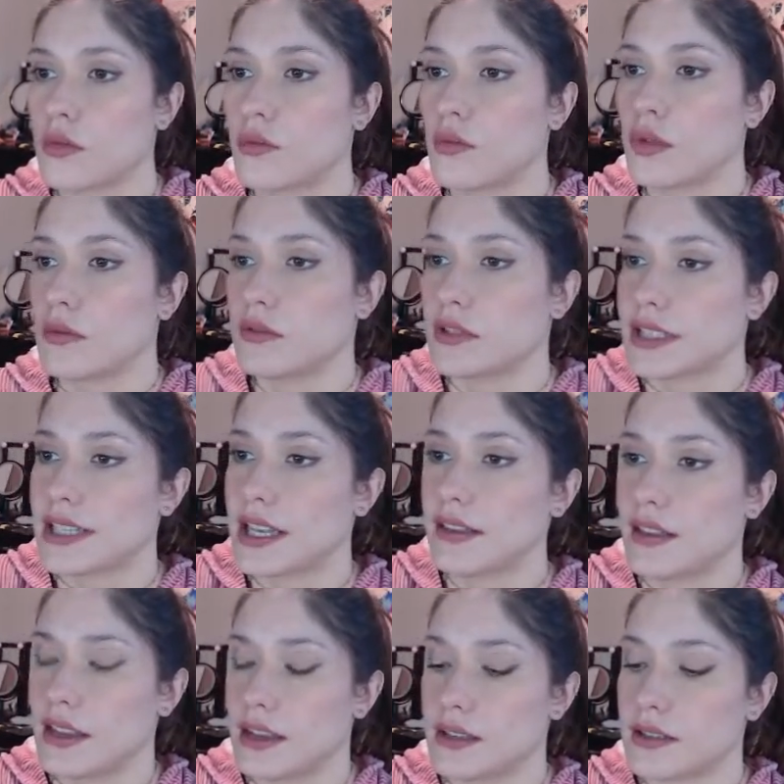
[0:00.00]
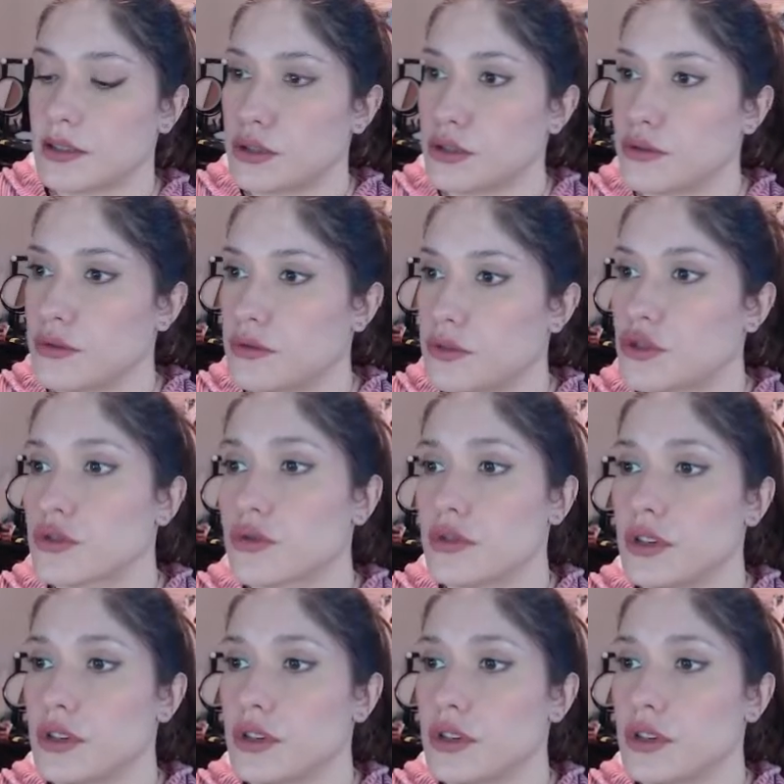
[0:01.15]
we will set this to true.